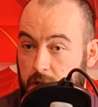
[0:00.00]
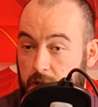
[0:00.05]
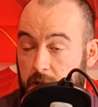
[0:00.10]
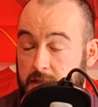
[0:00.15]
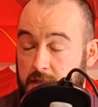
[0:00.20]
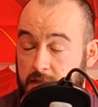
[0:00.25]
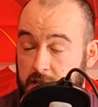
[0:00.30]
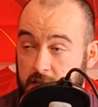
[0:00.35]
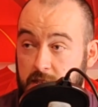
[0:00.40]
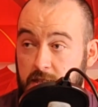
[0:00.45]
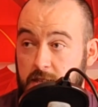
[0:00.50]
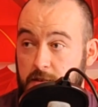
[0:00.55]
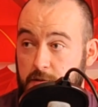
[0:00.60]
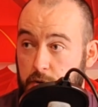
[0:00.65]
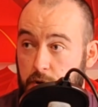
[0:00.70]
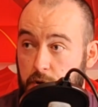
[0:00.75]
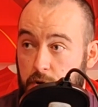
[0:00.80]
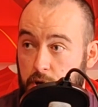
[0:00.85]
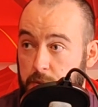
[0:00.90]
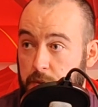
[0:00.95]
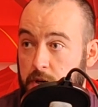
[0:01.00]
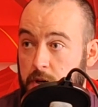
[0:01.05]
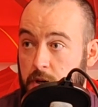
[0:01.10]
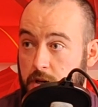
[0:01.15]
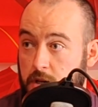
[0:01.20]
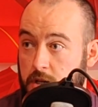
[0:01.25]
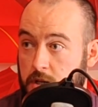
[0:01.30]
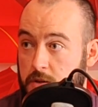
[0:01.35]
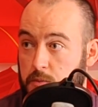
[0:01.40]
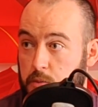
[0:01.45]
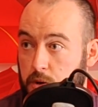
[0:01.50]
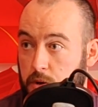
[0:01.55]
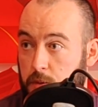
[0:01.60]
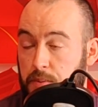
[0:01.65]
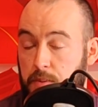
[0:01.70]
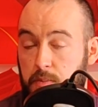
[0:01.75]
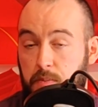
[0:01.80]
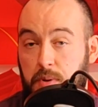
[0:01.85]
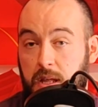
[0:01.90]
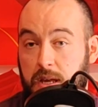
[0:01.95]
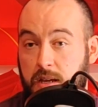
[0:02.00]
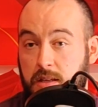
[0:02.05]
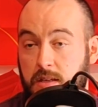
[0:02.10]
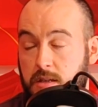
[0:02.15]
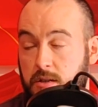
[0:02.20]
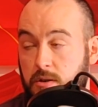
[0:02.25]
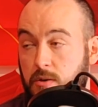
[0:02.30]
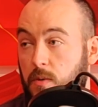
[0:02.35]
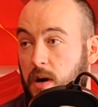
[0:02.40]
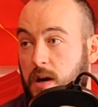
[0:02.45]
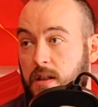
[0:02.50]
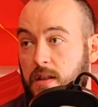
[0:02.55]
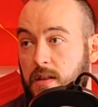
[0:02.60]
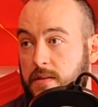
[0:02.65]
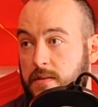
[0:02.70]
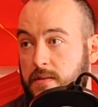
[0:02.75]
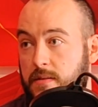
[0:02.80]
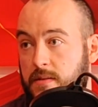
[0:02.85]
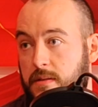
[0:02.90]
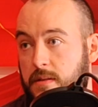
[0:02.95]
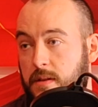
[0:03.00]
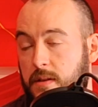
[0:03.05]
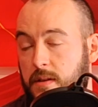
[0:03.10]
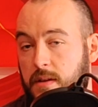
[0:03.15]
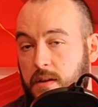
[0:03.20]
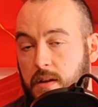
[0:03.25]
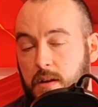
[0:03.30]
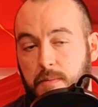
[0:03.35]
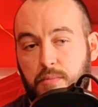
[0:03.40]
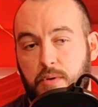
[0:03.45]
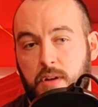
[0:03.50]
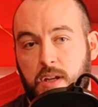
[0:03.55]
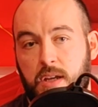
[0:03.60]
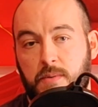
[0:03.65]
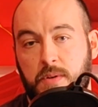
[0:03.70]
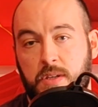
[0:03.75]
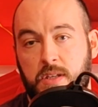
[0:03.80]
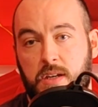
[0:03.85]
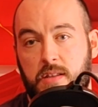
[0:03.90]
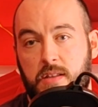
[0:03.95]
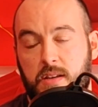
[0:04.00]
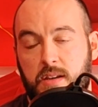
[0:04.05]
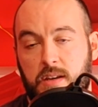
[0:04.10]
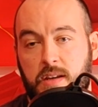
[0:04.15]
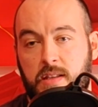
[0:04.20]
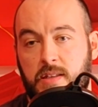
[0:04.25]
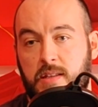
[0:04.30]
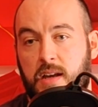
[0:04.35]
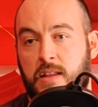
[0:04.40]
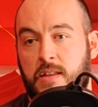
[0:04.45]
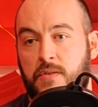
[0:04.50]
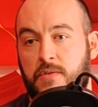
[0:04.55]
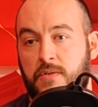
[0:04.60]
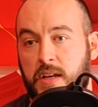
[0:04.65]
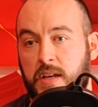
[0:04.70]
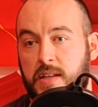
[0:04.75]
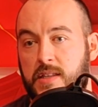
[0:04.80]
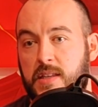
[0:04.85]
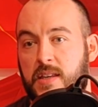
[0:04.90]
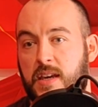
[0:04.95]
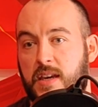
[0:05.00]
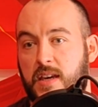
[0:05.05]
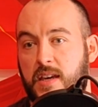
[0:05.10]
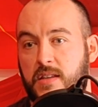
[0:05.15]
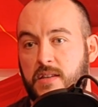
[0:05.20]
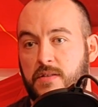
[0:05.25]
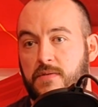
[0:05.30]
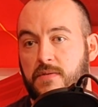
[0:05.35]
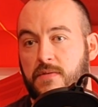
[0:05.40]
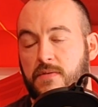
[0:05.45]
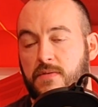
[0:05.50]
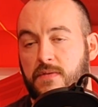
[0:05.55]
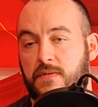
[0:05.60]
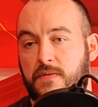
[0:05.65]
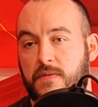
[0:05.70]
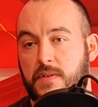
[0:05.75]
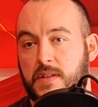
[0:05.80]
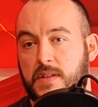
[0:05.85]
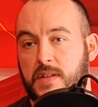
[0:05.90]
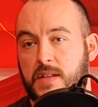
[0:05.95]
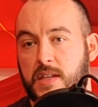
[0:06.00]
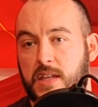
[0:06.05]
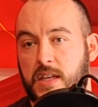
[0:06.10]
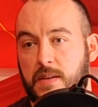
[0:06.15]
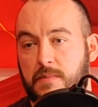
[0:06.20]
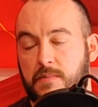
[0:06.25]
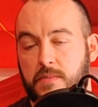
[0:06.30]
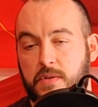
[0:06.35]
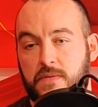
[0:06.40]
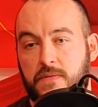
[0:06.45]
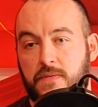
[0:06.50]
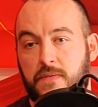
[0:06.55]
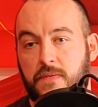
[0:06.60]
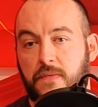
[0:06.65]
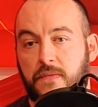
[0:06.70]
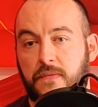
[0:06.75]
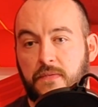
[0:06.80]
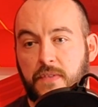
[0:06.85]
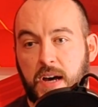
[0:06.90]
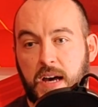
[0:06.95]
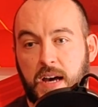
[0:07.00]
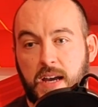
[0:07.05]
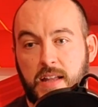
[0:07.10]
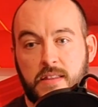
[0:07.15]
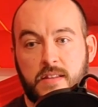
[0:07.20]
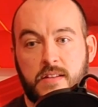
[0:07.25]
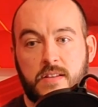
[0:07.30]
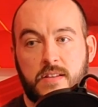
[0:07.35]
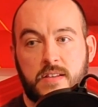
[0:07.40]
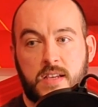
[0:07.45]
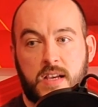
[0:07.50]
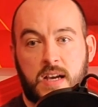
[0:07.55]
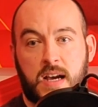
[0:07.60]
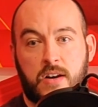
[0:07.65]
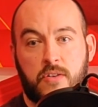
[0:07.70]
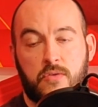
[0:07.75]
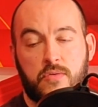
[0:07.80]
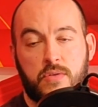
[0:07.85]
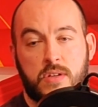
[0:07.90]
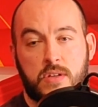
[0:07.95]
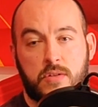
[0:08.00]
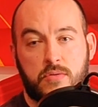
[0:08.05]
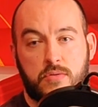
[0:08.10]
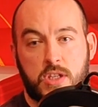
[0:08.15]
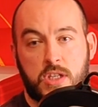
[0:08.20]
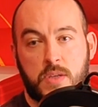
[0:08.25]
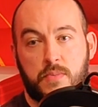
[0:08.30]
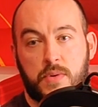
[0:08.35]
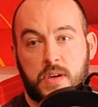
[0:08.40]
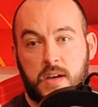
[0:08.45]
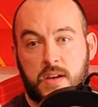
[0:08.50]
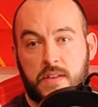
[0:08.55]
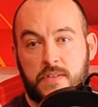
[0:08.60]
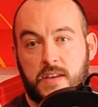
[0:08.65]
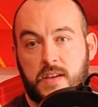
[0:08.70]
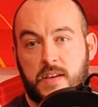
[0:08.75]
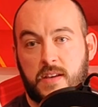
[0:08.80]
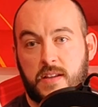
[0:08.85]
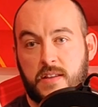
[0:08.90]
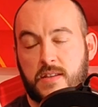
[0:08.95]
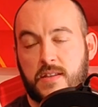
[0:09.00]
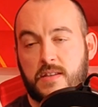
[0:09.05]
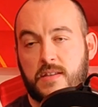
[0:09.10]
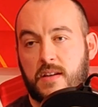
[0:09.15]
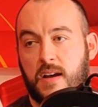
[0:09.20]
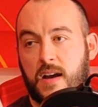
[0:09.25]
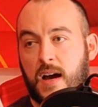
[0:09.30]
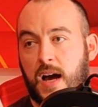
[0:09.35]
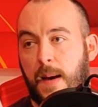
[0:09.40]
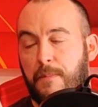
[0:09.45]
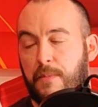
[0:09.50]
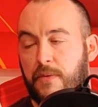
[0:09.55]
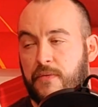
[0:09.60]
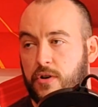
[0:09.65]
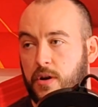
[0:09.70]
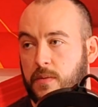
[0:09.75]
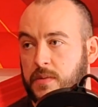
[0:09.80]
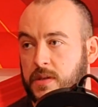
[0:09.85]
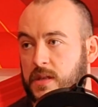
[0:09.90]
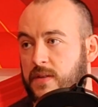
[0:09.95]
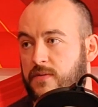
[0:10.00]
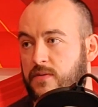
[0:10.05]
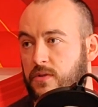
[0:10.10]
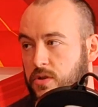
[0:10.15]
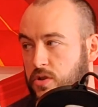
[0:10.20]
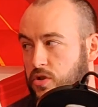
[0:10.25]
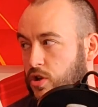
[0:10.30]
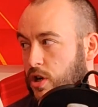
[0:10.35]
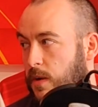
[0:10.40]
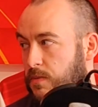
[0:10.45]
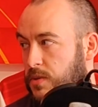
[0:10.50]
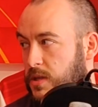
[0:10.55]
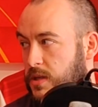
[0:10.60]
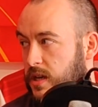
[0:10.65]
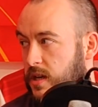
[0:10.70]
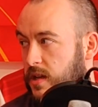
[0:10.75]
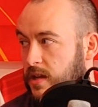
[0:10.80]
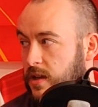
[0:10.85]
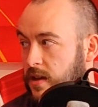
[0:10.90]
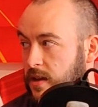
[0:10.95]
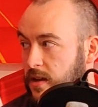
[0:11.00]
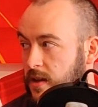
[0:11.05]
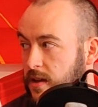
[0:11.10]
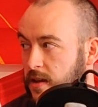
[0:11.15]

I did only because we were playing so well. Mm. But like we said, like it's I don't think it's a case of teams finding us out, so to speak. I think it's our performance levels drop slightly.